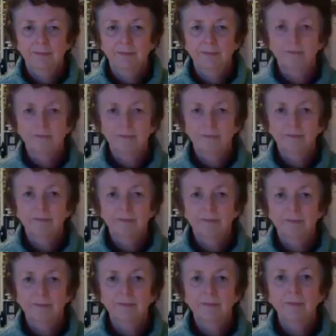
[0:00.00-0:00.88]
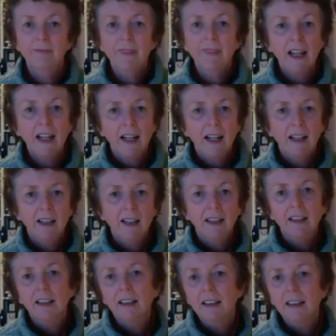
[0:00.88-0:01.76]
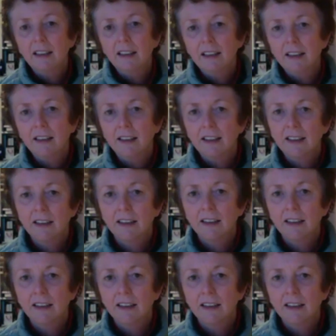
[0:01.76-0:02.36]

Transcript: So cardiovascular, you can